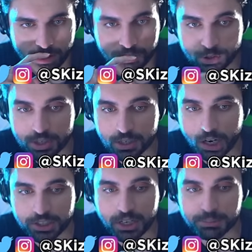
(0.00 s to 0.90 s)
If you did
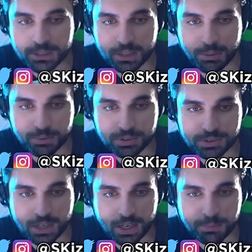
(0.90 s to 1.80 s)
not tell me the name of
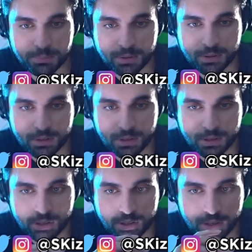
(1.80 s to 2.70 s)
this game...
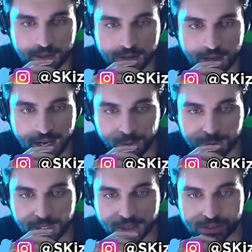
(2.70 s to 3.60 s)
I would
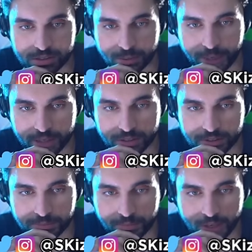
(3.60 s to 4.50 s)
be like, this is
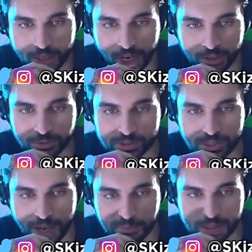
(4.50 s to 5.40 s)
abandoned. And if you
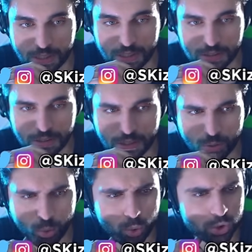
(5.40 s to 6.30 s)
slap the...
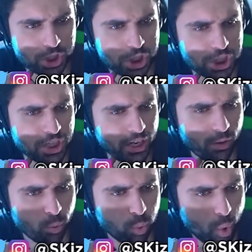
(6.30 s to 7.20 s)
Oh,
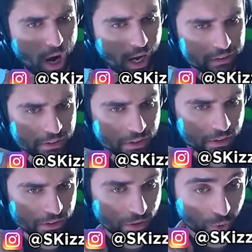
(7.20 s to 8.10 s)
shit. What?
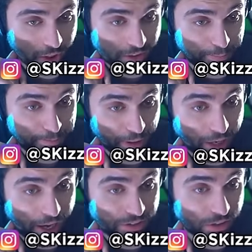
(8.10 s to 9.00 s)
Dude, that's a
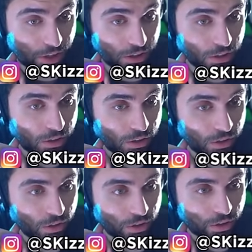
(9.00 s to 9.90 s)
big-ass snake.
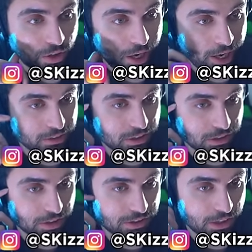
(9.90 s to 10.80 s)
I
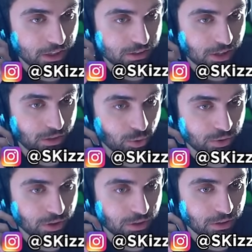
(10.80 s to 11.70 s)
think the snake is like
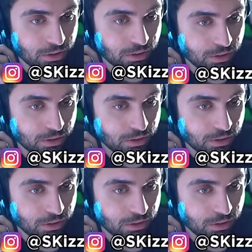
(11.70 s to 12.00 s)
on the...